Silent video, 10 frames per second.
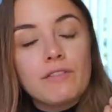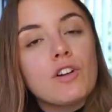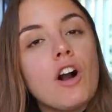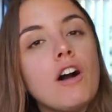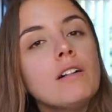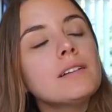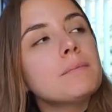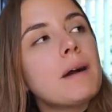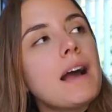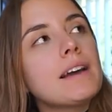for all
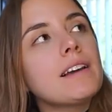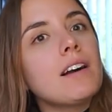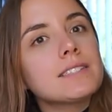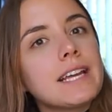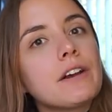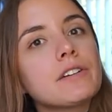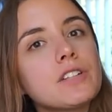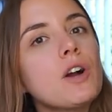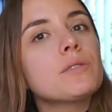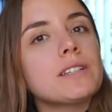my
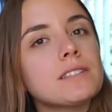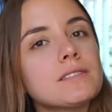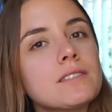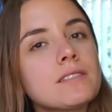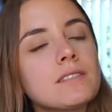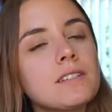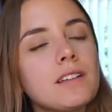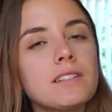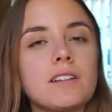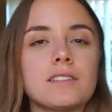Ontarietonians,
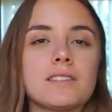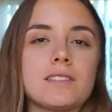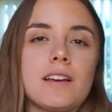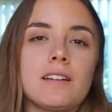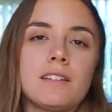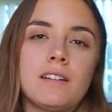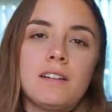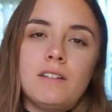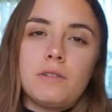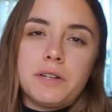that's hard to say,
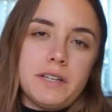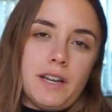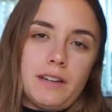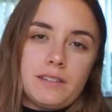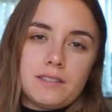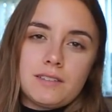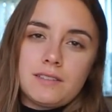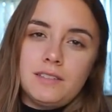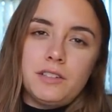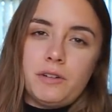or
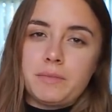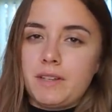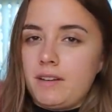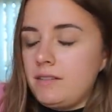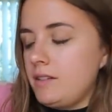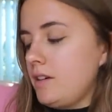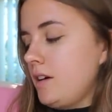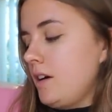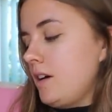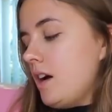Canadians, you know what I'm saying.
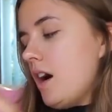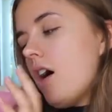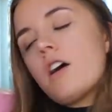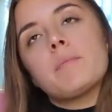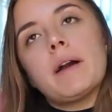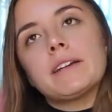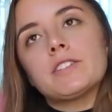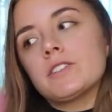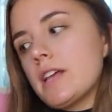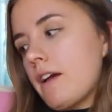Our
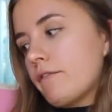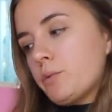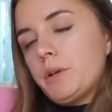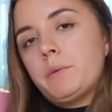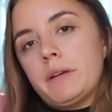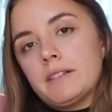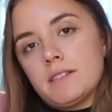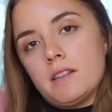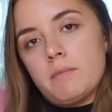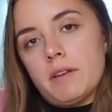binders have three rings
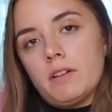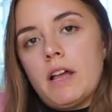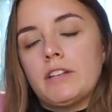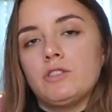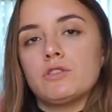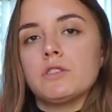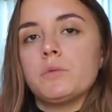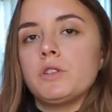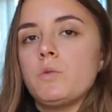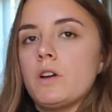in the middle, and usually
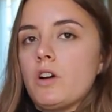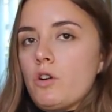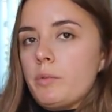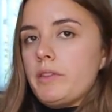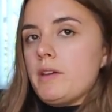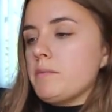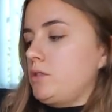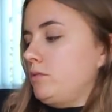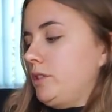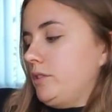when you want to open them,
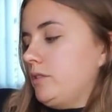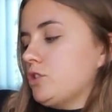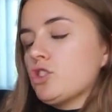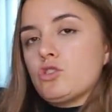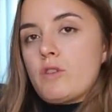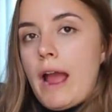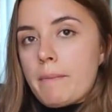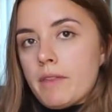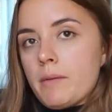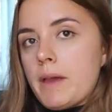you literally just
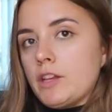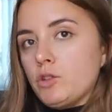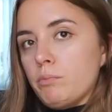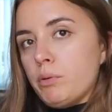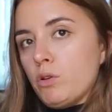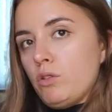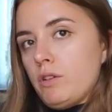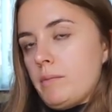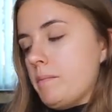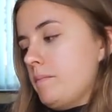grab them and you pull
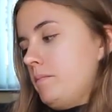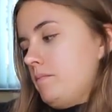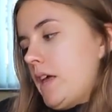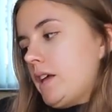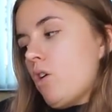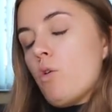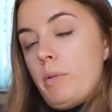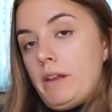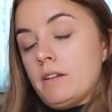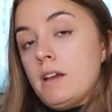them like
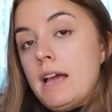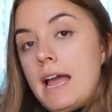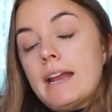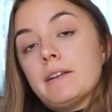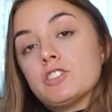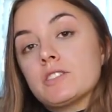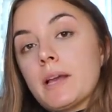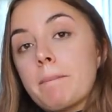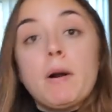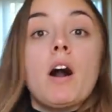open, and it just
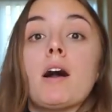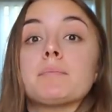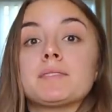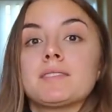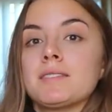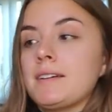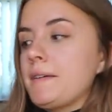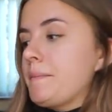like pops.